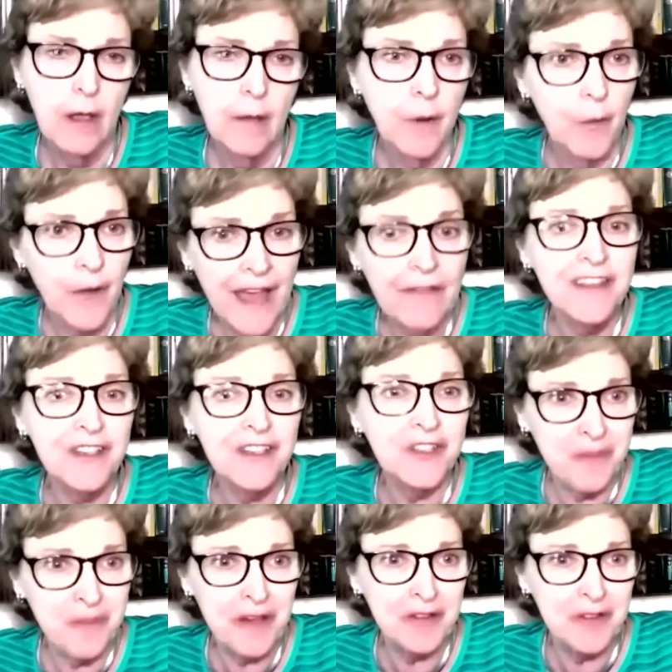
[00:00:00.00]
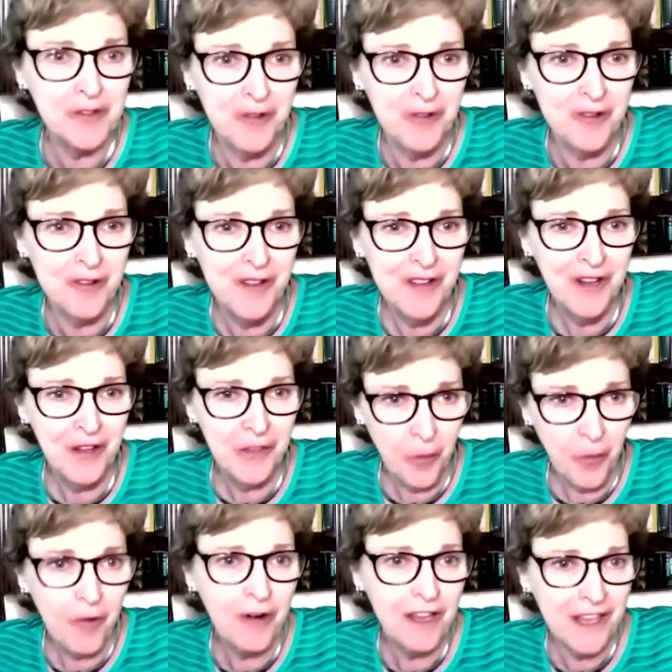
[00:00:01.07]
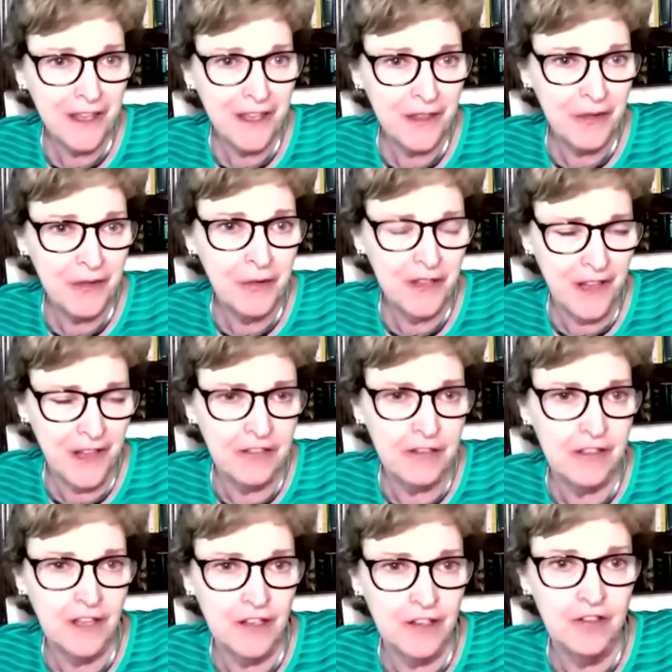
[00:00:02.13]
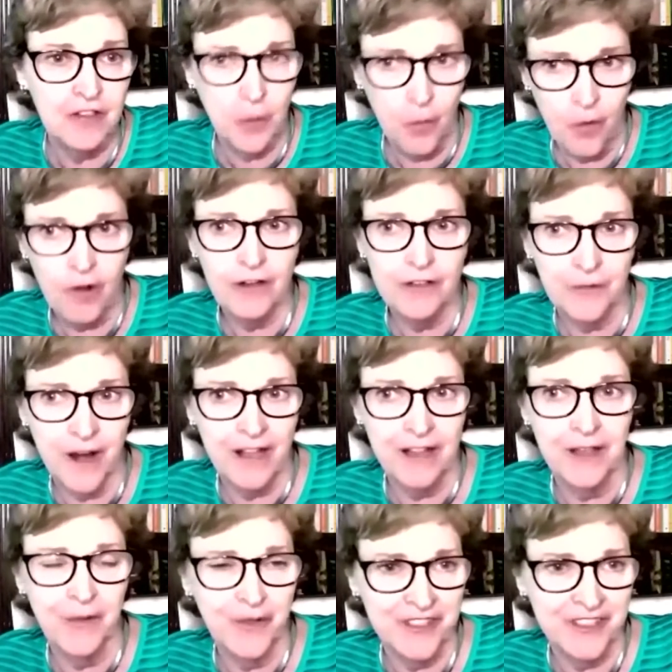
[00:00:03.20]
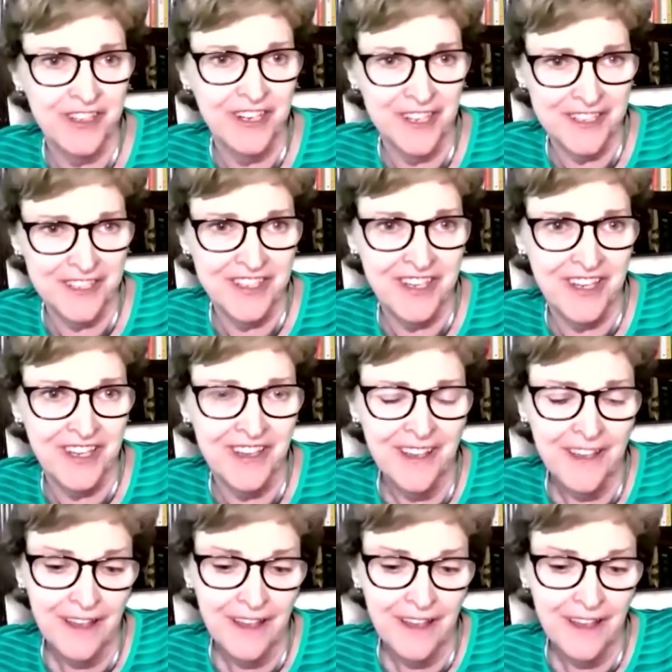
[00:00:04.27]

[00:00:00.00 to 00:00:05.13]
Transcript: but we have this special authority through the legislation to work directly with CDC,